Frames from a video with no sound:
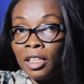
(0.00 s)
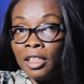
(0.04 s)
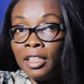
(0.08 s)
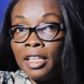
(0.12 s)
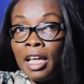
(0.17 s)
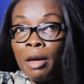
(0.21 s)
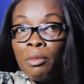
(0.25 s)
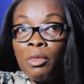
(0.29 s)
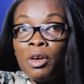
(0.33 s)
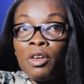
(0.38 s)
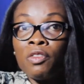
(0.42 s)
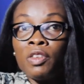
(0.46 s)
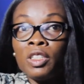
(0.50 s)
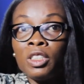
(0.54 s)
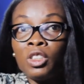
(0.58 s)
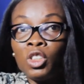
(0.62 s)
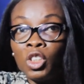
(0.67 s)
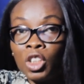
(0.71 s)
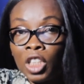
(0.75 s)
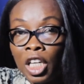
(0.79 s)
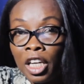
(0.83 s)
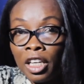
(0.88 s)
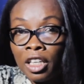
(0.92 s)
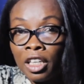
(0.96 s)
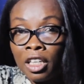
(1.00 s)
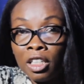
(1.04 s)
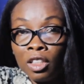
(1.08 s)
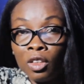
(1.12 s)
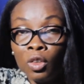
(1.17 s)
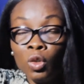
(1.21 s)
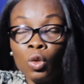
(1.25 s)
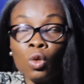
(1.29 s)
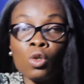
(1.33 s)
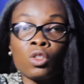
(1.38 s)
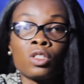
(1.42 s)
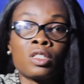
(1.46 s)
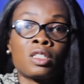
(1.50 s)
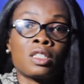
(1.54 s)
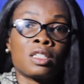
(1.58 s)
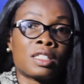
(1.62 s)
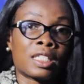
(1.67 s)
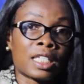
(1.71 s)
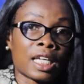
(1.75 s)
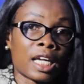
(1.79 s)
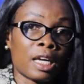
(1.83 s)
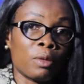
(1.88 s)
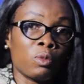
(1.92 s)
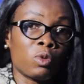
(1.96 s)
Let me recheck. Note the
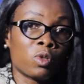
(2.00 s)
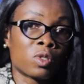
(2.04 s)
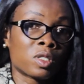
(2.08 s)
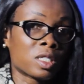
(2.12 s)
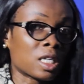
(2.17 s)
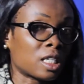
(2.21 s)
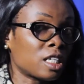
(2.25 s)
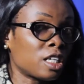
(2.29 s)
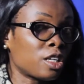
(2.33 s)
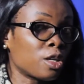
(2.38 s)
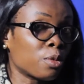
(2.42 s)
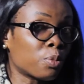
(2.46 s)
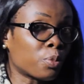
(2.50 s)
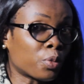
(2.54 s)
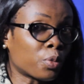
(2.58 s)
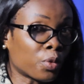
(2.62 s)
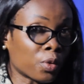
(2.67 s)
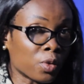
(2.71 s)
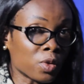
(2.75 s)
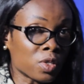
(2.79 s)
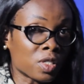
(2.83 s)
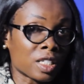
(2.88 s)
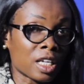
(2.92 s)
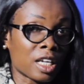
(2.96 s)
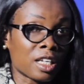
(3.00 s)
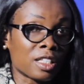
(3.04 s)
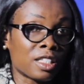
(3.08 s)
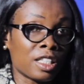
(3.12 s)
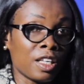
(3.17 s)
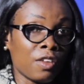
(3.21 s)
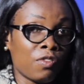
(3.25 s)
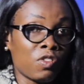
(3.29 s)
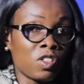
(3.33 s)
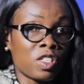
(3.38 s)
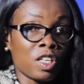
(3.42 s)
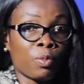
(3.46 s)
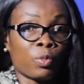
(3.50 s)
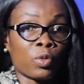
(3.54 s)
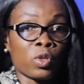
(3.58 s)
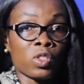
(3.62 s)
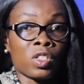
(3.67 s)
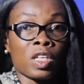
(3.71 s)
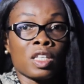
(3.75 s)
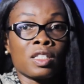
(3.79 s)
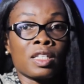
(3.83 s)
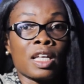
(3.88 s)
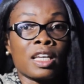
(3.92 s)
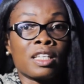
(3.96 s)
time you started a process. If it's a
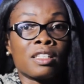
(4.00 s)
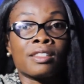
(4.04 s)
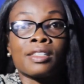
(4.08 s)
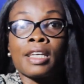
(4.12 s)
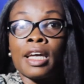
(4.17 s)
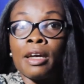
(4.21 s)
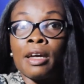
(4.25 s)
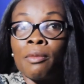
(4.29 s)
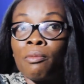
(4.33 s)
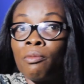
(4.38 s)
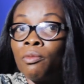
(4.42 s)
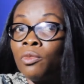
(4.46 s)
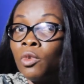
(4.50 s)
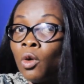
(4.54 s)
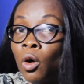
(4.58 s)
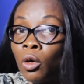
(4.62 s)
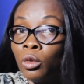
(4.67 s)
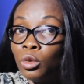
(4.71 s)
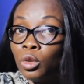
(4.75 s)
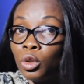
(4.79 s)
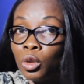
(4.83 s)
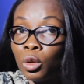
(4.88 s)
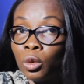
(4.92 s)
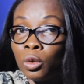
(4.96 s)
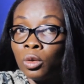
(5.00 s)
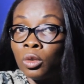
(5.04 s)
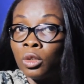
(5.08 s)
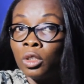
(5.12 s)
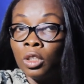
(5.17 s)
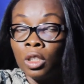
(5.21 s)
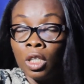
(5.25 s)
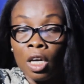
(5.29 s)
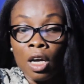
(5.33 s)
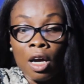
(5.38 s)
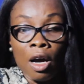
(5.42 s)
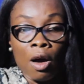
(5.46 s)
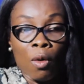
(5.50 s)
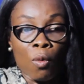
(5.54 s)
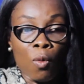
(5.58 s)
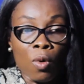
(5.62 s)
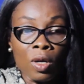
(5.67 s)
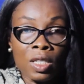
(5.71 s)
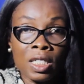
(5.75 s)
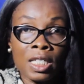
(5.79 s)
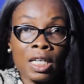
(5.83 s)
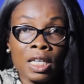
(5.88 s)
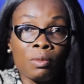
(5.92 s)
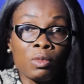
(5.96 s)
process that is time controlled,
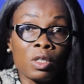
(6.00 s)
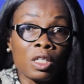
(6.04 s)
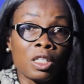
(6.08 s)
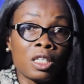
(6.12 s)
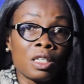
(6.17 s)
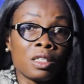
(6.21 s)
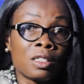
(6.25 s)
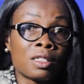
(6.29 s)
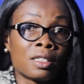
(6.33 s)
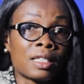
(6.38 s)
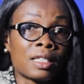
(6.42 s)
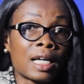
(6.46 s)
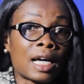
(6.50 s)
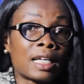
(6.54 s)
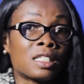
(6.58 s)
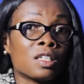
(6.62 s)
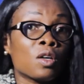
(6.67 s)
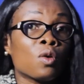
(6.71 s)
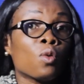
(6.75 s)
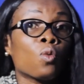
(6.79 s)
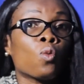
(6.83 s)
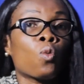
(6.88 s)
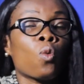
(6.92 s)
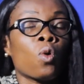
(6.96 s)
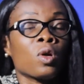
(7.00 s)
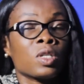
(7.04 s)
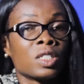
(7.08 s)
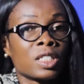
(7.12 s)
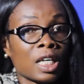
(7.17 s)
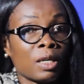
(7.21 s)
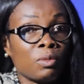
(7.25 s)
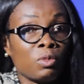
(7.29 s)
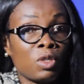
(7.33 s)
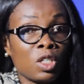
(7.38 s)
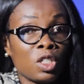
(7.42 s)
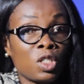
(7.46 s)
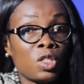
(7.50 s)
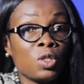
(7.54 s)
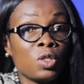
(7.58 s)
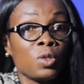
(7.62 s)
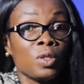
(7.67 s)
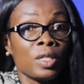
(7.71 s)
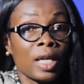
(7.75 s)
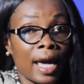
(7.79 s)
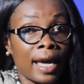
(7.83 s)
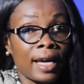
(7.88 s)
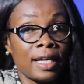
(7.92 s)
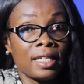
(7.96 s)
what time did you start? What time did
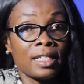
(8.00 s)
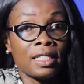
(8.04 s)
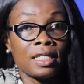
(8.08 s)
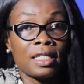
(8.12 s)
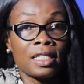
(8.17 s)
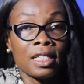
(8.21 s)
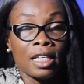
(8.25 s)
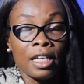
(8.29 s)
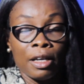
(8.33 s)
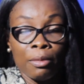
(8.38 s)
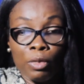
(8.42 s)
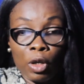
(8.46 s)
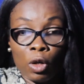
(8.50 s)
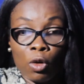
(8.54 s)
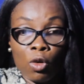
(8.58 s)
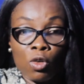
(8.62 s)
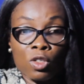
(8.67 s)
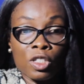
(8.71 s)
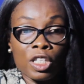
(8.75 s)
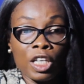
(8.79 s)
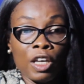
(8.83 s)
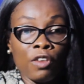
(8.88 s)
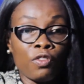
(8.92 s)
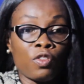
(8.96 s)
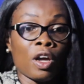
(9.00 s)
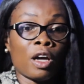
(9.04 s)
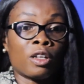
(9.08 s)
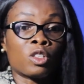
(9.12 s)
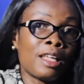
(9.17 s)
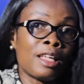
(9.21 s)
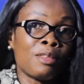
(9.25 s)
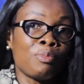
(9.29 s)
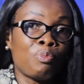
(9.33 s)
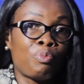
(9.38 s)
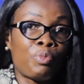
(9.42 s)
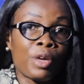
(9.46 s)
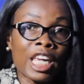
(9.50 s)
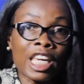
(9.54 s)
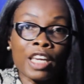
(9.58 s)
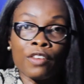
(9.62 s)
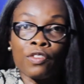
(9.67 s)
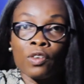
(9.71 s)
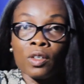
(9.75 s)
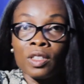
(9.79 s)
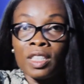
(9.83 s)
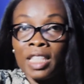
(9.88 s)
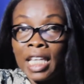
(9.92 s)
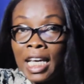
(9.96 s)
you end? Because if you are a bake
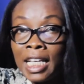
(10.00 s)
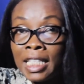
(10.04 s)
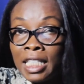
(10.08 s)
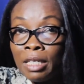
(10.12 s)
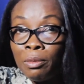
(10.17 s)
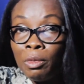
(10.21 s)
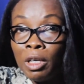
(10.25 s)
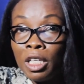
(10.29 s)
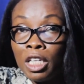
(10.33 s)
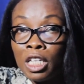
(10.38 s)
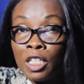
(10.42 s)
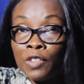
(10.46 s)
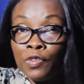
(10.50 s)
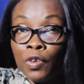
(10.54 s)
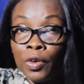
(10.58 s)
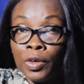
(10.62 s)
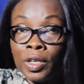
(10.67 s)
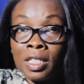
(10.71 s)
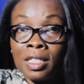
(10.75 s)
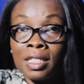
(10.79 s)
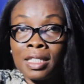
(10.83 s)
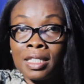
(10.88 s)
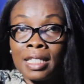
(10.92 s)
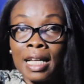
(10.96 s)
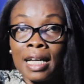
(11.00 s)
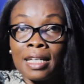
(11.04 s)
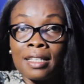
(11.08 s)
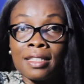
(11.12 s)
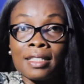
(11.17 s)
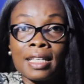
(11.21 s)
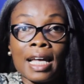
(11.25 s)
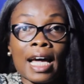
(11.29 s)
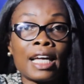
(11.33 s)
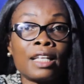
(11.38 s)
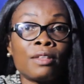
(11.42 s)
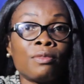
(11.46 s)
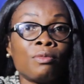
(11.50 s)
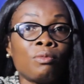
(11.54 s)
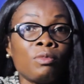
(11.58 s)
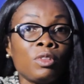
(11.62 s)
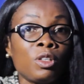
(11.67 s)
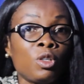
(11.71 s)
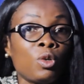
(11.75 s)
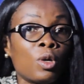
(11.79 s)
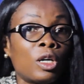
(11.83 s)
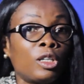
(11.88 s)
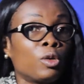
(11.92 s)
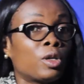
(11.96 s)
for 30 minutes, for instance, and
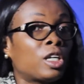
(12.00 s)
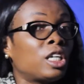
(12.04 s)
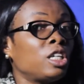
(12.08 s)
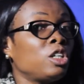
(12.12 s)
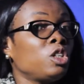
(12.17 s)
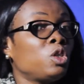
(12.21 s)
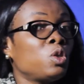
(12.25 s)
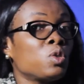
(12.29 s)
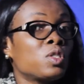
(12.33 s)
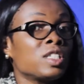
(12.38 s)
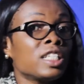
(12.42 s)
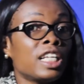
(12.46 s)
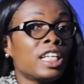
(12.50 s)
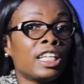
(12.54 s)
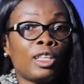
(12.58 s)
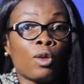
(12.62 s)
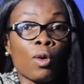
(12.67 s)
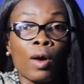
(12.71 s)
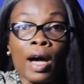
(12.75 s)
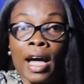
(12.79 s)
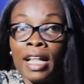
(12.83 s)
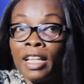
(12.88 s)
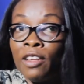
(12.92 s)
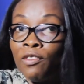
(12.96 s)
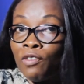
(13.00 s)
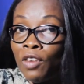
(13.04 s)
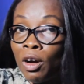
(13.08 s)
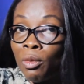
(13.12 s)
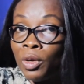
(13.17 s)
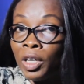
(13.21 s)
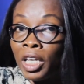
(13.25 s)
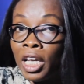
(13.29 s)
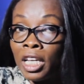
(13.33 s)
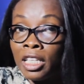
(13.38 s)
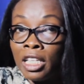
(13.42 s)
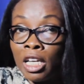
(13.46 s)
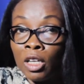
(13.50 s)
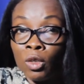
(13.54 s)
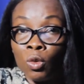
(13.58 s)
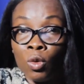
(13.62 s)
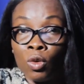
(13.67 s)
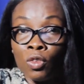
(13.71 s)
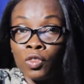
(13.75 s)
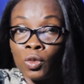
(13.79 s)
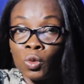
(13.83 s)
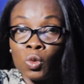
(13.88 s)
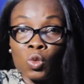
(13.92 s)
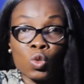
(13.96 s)
we are using a locally fabricated
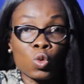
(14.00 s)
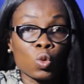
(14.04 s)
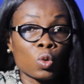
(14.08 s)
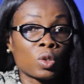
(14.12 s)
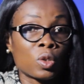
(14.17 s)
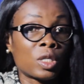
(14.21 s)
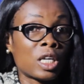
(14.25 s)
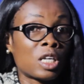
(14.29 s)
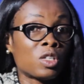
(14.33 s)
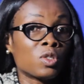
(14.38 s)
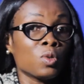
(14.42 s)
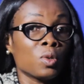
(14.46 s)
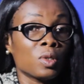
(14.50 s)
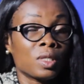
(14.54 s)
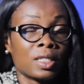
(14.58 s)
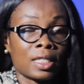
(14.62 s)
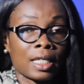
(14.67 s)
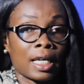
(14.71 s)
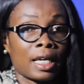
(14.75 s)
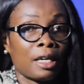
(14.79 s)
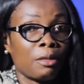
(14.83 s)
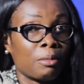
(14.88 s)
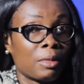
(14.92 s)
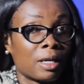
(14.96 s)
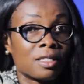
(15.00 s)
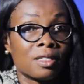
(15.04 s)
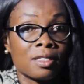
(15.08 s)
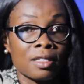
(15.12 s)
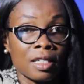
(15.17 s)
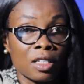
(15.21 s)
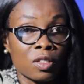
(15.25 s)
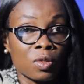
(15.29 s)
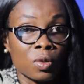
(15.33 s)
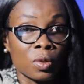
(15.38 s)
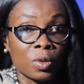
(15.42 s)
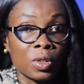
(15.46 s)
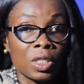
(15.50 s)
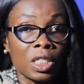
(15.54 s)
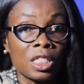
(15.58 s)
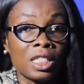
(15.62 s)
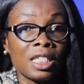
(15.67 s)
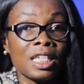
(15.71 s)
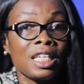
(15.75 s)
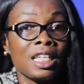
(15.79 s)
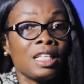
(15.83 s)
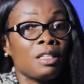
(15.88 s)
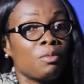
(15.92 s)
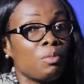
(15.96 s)
oven, so there's no timer set on
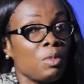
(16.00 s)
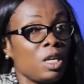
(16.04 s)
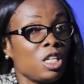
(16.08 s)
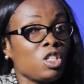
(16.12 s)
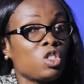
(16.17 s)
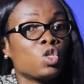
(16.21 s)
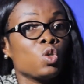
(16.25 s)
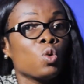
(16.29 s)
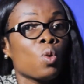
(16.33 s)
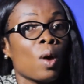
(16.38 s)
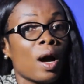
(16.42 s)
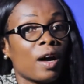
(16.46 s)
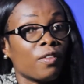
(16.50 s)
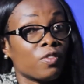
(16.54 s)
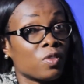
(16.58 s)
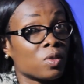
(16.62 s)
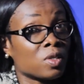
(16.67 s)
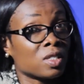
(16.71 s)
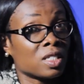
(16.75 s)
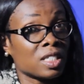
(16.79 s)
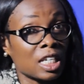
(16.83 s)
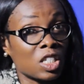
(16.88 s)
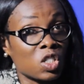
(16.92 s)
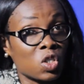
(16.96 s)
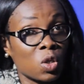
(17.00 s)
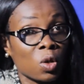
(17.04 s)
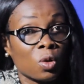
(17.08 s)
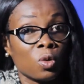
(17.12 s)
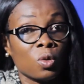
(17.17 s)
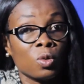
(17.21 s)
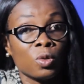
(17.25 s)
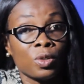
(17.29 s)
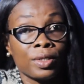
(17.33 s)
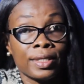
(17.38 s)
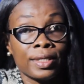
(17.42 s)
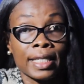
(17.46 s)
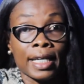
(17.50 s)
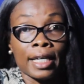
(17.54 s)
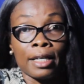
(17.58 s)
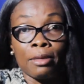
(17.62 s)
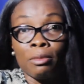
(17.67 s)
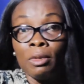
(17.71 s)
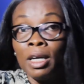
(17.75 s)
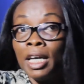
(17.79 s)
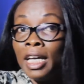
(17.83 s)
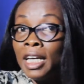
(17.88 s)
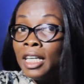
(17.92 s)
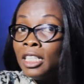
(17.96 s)
it, it means you have to set your own
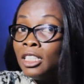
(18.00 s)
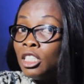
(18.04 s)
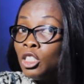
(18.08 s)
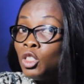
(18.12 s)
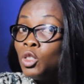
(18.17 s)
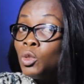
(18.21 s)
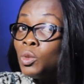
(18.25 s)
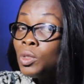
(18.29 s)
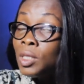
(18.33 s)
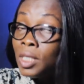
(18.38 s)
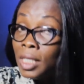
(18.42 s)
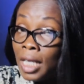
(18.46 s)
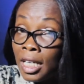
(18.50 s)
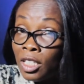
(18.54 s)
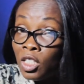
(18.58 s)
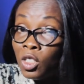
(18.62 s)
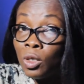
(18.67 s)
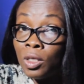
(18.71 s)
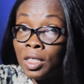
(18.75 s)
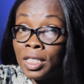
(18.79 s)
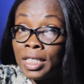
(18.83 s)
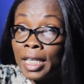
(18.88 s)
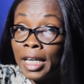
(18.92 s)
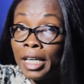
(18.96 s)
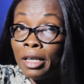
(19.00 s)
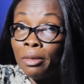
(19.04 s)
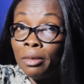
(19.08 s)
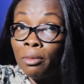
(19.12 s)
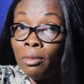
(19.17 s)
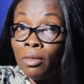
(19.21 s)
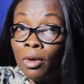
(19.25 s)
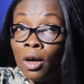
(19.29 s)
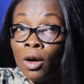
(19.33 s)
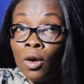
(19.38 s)
time. Did you set your time?